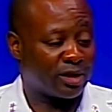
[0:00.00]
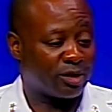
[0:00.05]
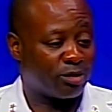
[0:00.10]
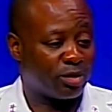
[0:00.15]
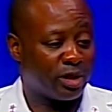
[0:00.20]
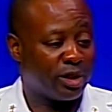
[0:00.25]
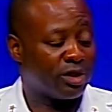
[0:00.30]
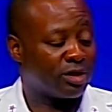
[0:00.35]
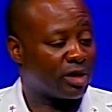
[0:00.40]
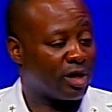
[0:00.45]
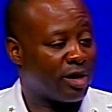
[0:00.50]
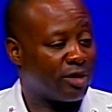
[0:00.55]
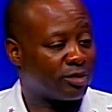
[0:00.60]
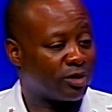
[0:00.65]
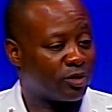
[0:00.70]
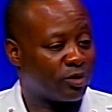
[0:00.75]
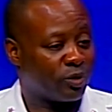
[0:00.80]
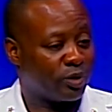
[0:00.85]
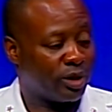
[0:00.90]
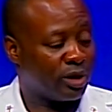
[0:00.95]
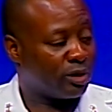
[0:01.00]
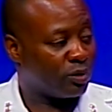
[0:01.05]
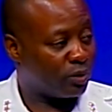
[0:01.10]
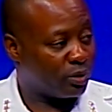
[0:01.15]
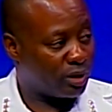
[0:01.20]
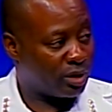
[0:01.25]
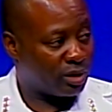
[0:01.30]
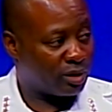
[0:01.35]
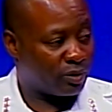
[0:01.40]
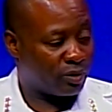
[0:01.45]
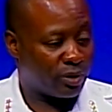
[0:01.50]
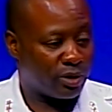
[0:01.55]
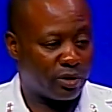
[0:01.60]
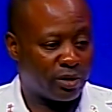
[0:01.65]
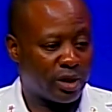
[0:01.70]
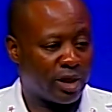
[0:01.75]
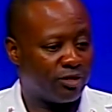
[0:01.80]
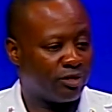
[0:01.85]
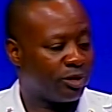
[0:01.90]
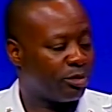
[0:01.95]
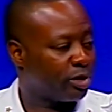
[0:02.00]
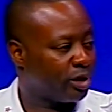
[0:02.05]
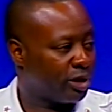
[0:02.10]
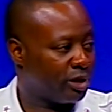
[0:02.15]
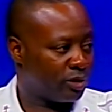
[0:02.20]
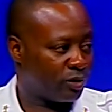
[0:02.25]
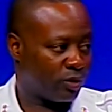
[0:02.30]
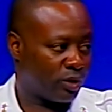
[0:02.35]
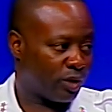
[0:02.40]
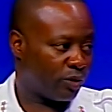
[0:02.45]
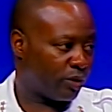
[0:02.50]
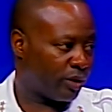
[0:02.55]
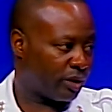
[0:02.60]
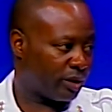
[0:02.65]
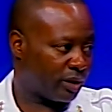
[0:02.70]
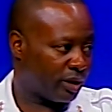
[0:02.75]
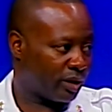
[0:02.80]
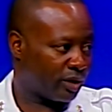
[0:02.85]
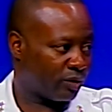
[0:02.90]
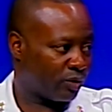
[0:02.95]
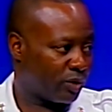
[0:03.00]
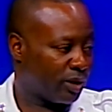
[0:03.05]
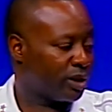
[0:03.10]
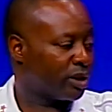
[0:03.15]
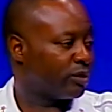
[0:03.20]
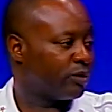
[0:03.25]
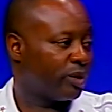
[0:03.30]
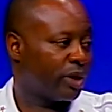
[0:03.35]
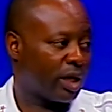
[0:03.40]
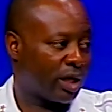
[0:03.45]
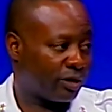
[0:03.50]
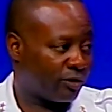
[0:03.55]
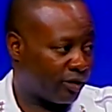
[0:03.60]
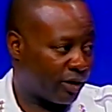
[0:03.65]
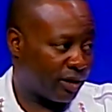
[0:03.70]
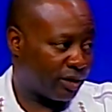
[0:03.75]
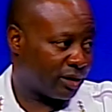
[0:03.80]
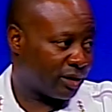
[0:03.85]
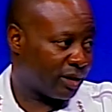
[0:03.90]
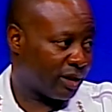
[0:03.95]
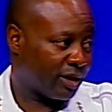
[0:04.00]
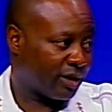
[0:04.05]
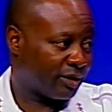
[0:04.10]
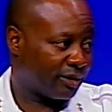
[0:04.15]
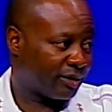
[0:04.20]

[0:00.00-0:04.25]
a police officer, we don't have an opinion one way or the other. We got to follow the law.